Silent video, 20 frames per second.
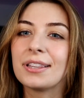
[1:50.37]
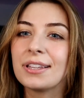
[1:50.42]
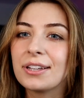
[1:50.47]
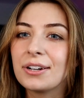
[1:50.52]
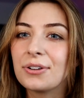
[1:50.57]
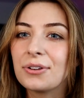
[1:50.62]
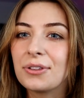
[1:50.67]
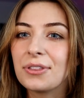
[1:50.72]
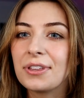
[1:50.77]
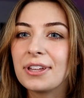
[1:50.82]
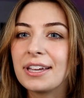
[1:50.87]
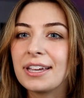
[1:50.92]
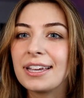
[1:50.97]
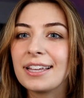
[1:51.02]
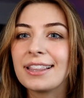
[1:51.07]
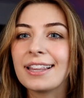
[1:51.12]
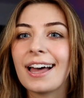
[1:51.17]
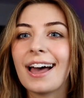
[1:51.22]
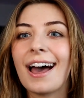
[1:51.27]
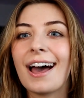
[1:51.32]
little
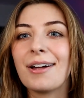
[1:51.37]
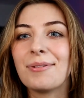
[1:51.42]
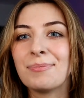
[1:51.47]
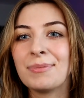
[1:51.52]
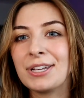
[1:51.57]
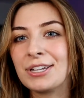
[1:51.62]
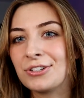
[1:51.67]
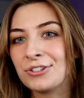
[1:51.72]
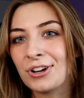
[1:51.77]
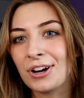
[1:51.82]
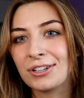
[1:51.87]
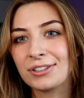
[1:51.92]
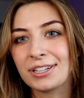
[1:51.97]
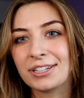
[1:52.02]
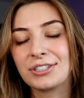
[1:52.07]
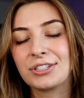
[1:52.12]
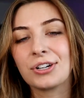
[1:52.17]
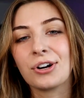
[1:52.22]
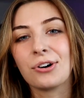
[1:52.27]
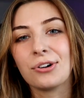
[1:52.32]
thing that me and John
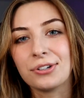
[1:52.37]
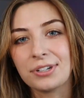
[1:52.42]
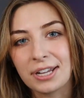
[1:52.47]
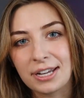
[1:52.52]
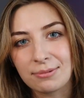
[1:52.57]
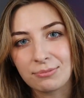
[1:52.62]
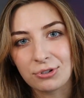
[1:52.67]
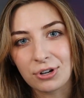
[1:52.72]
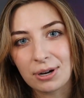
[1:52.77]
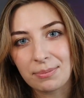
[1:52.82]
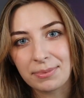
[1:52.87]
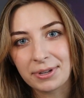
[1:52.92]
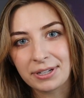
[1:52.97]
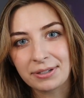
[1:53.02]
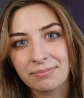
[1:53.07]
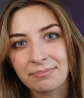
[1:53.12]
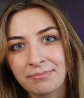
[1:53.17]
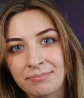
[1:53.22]
like to call name dropping.